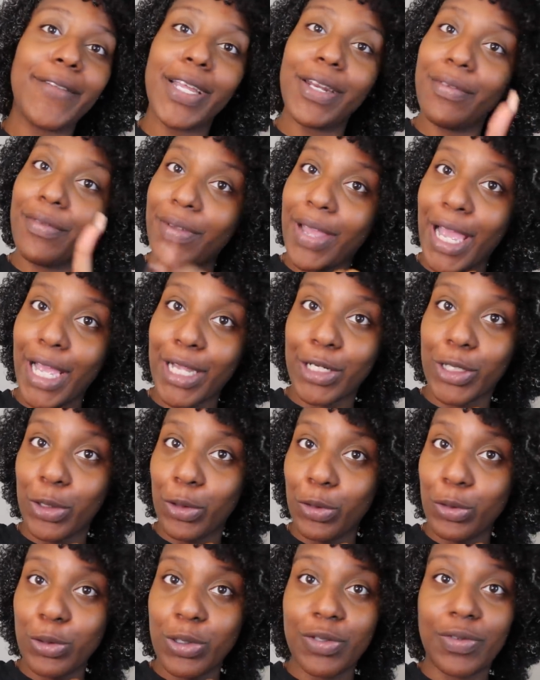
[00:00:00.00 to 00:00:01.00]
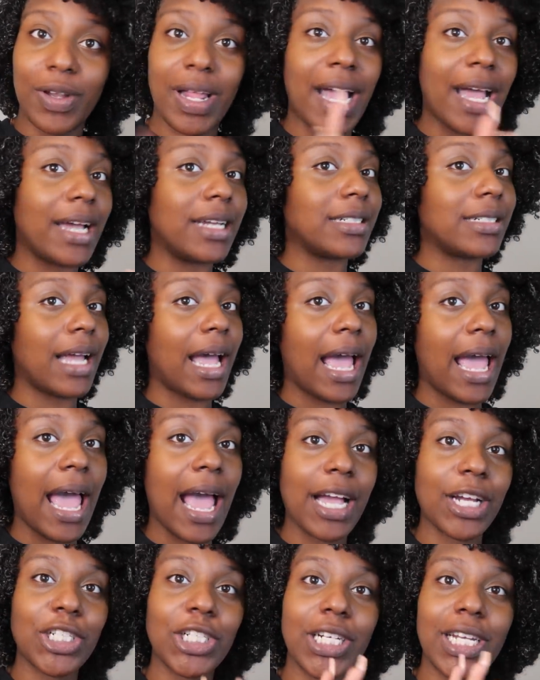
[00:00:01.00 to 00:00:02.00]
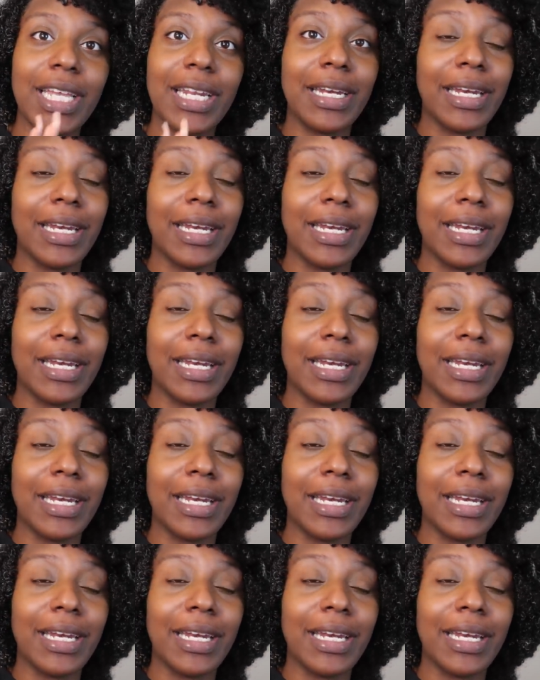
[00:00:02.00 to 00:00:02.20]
Fun fact, news flash, I actually